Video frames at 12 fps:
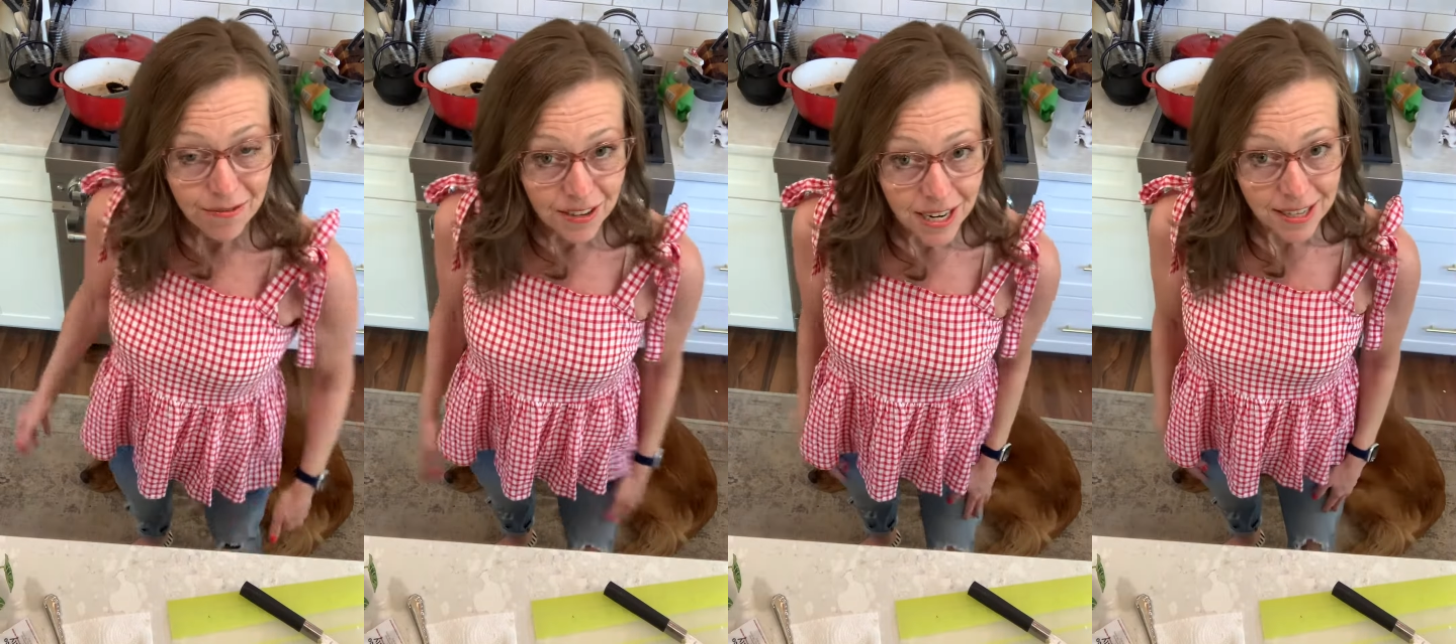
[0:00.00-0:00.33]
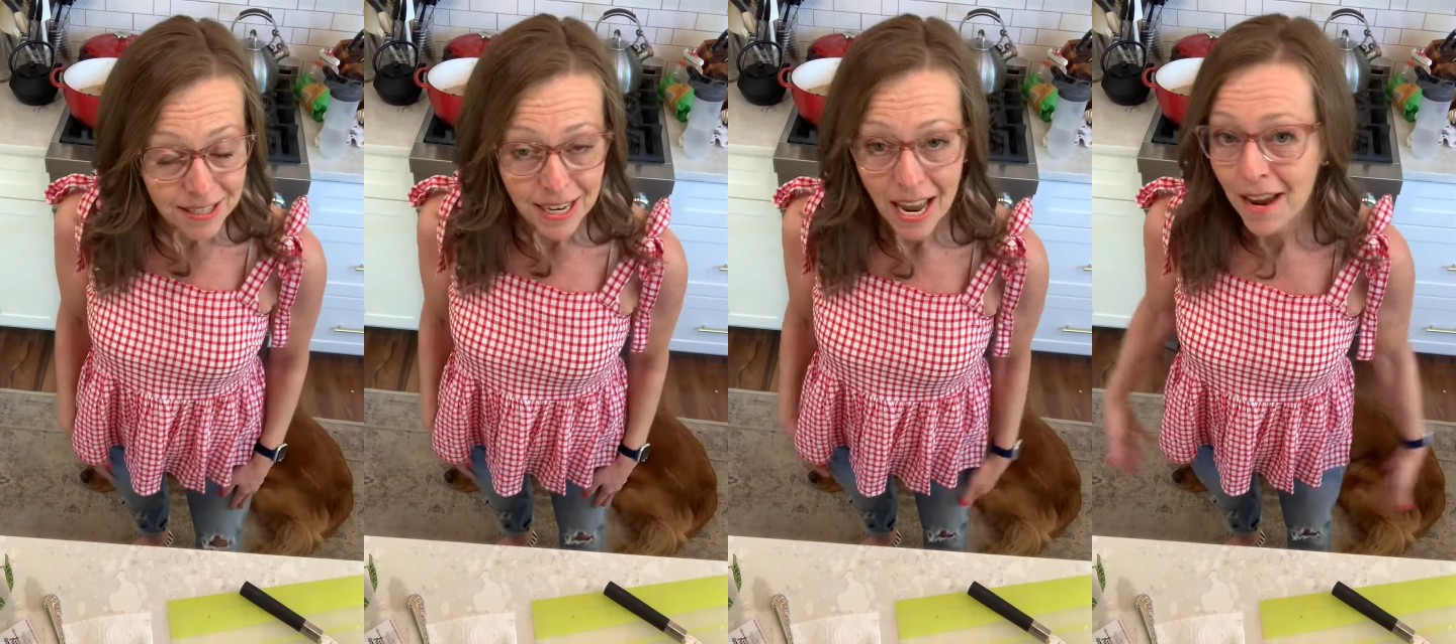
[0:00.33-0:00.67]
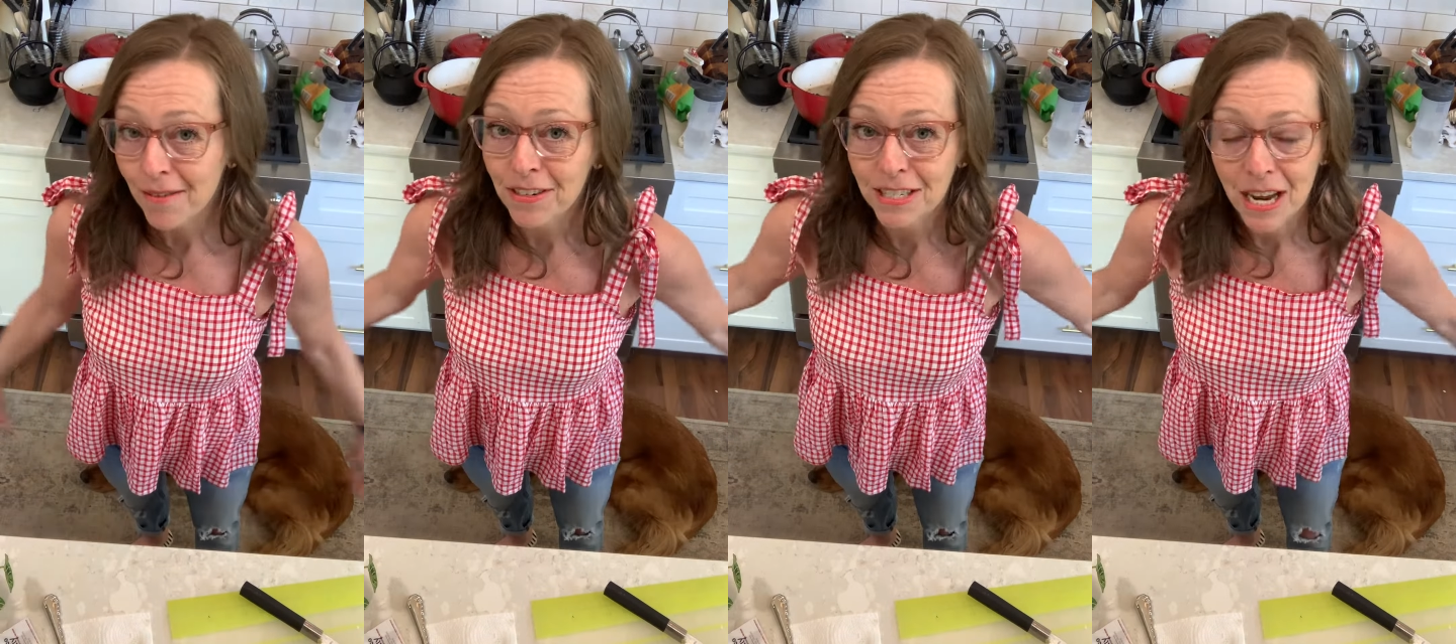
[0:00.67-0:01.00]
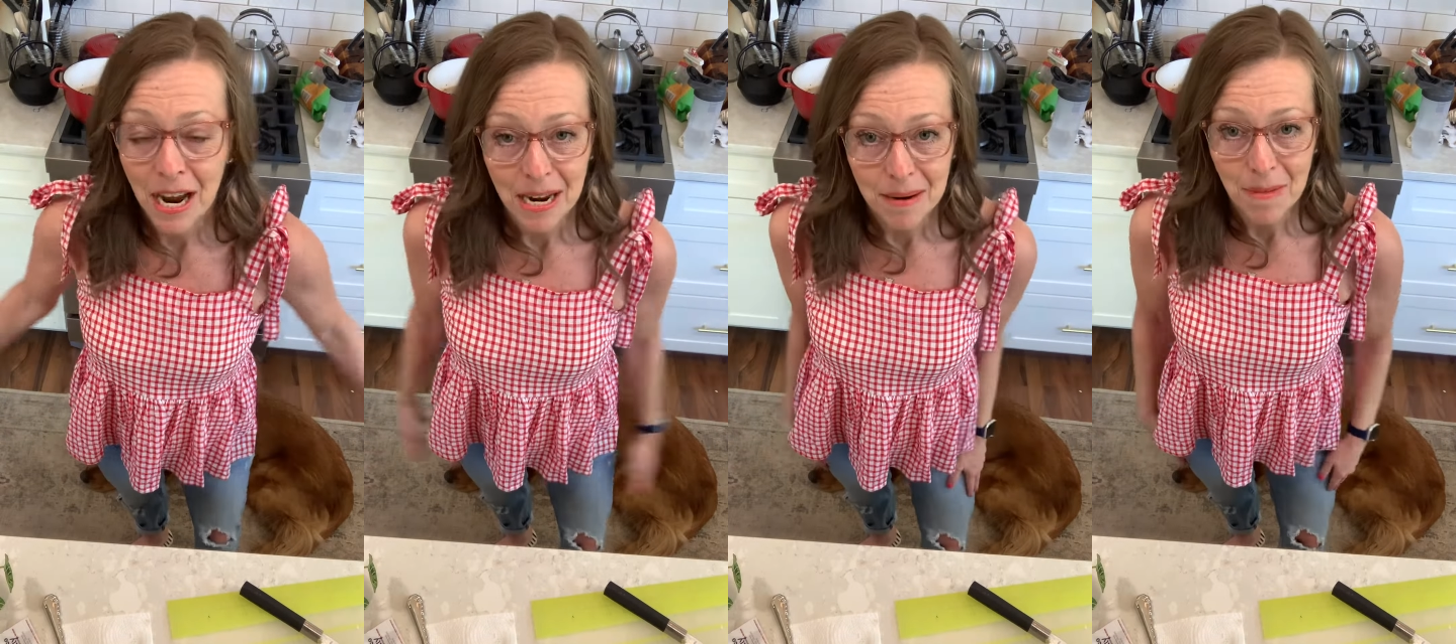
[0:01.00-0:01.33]
feet every
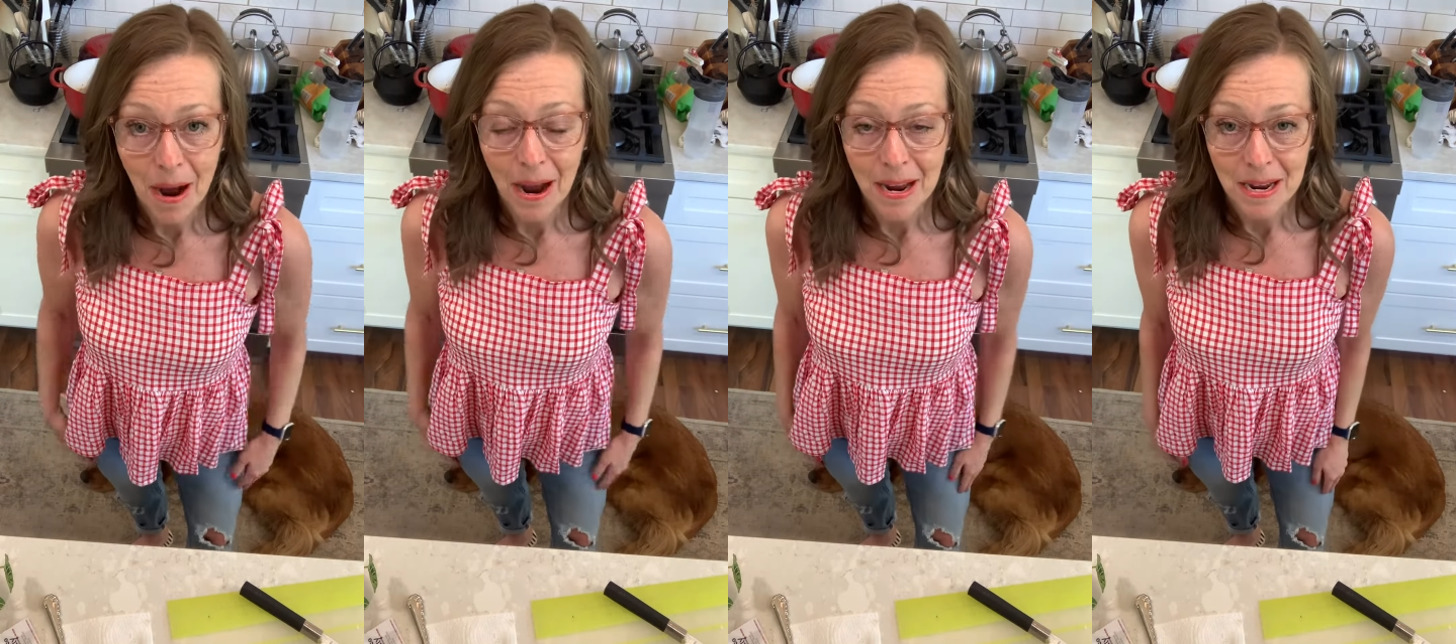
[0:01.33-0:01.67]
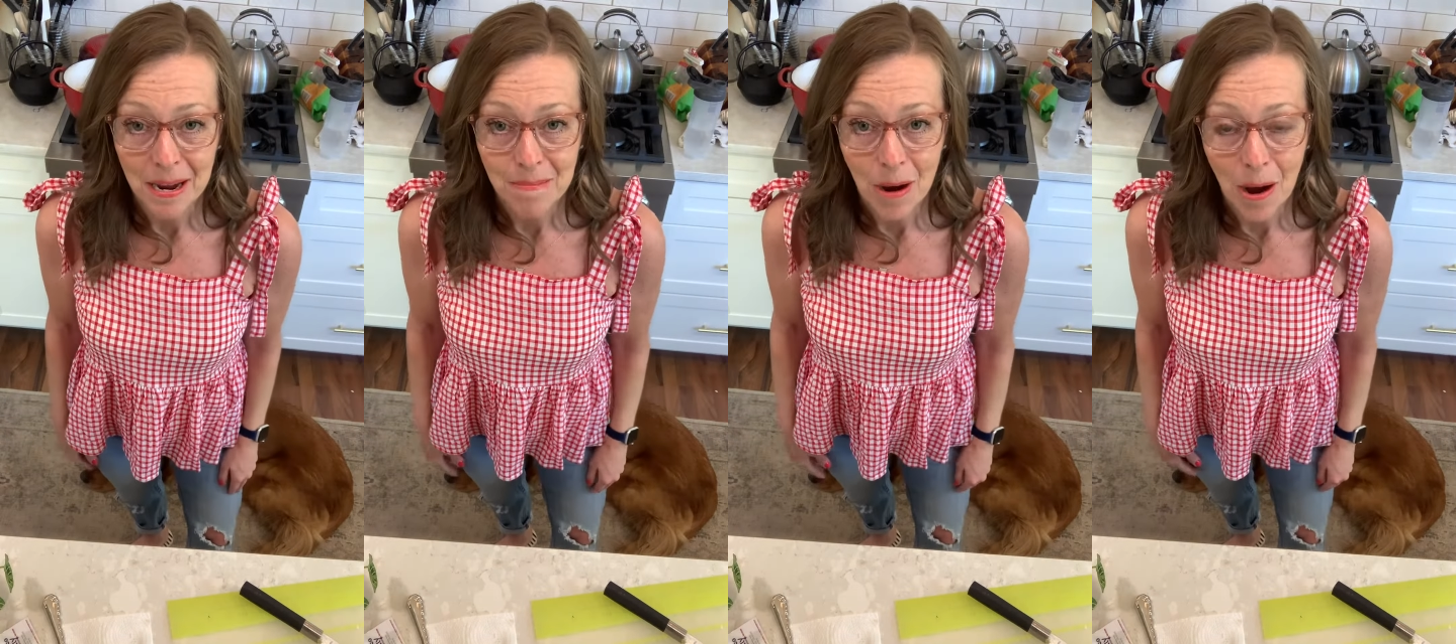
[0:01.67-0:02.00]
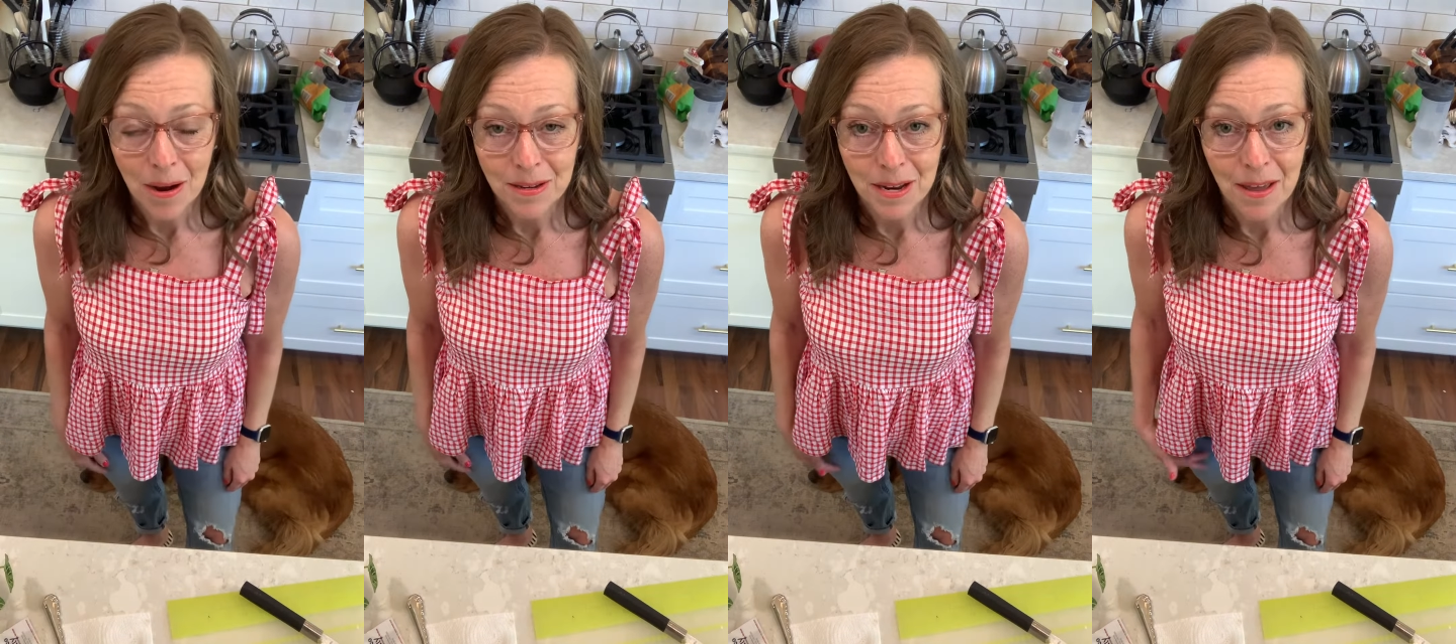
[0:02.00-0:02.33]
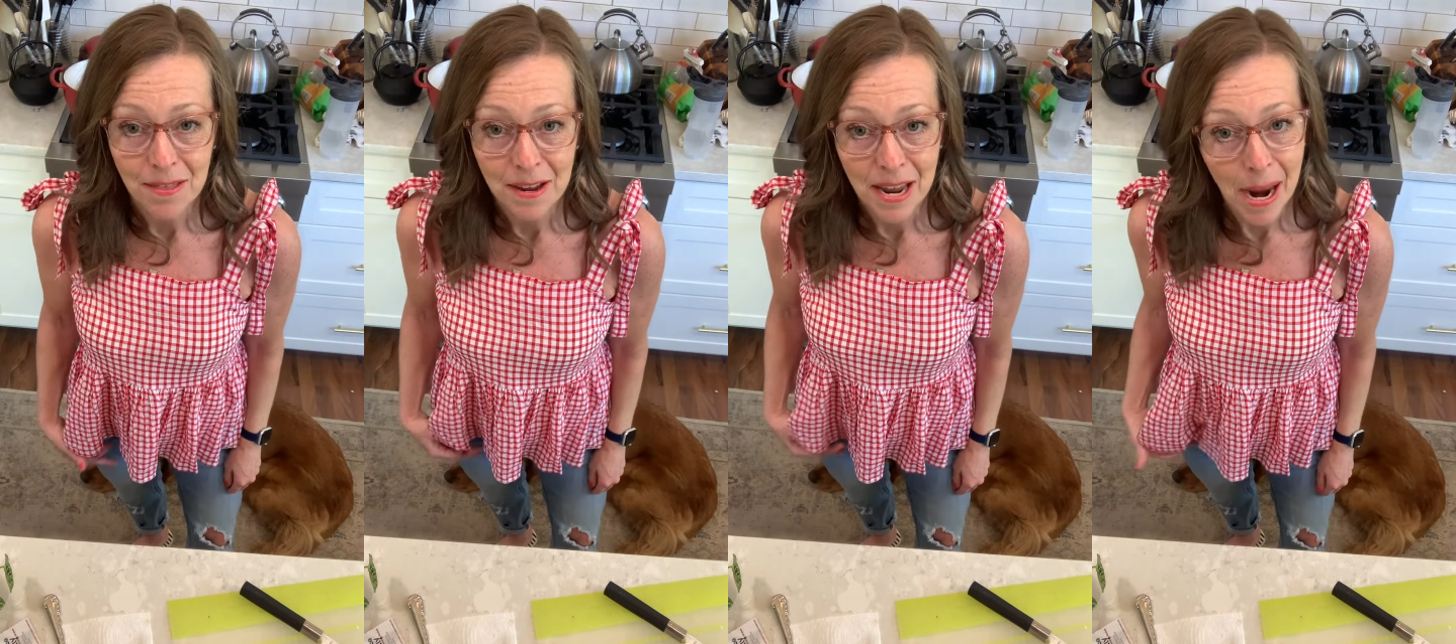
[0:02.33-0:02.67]
time I am on
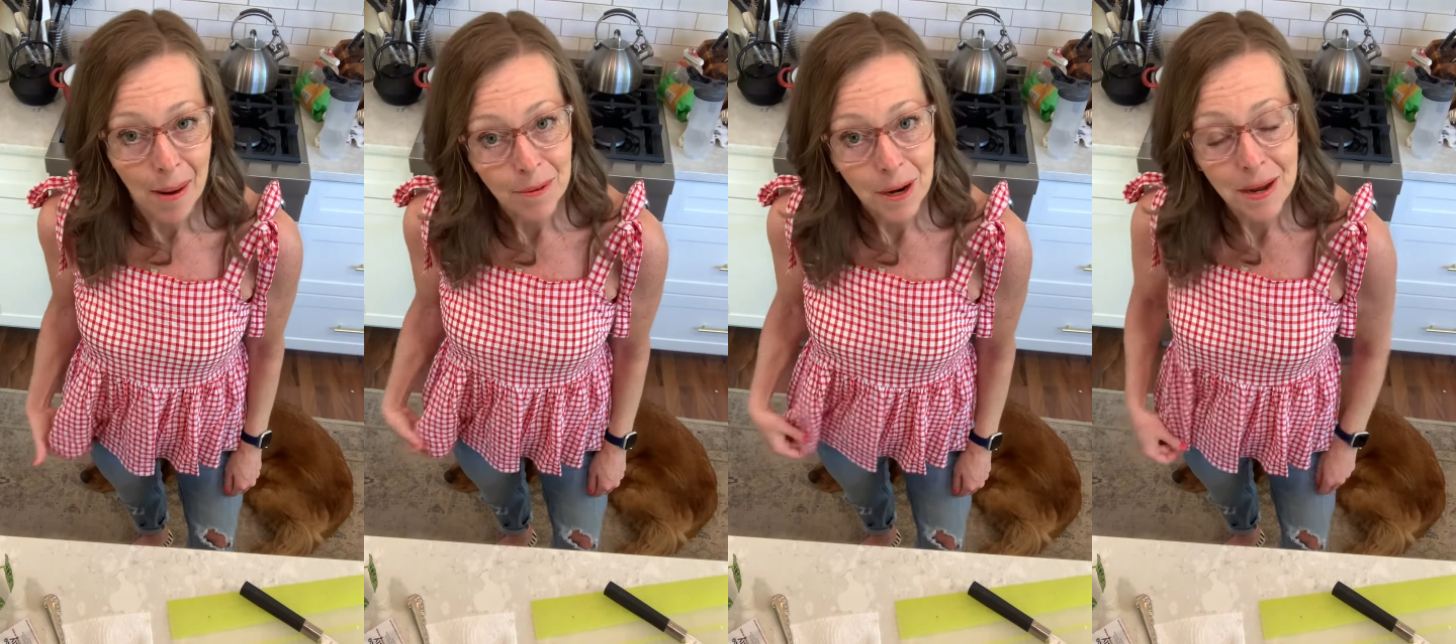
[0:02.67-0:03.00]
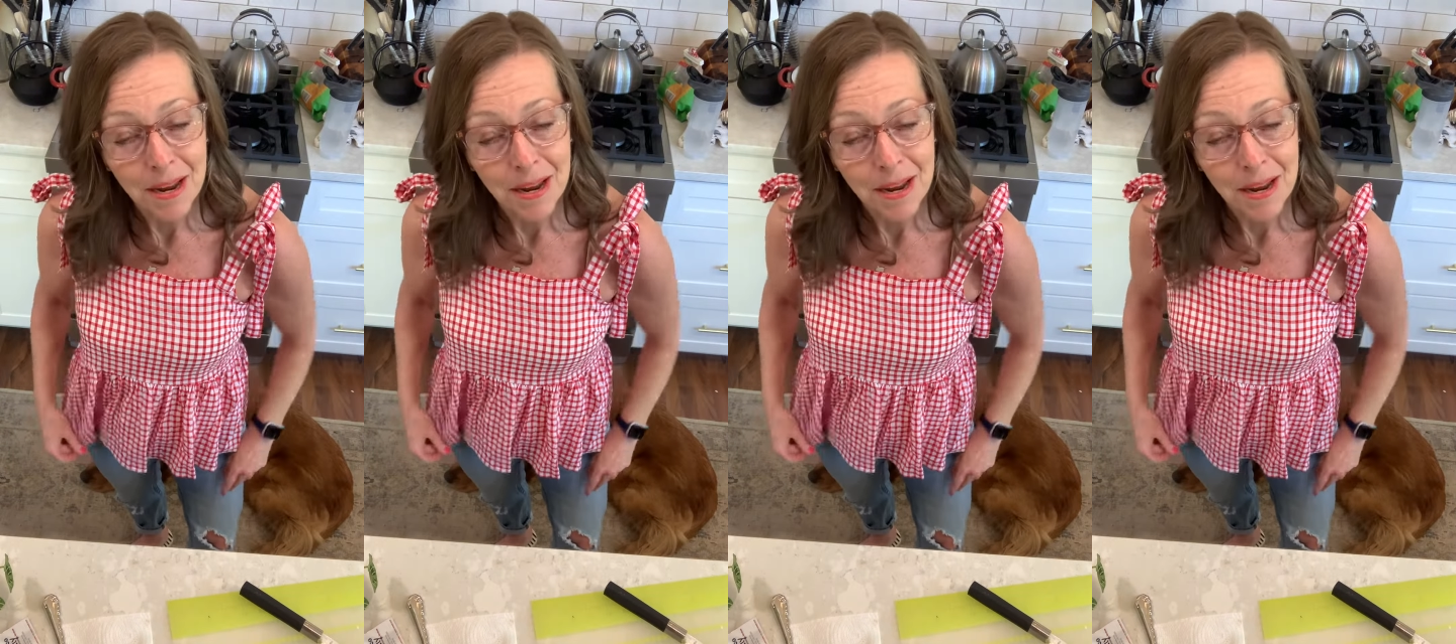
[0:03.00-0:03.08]
the camera.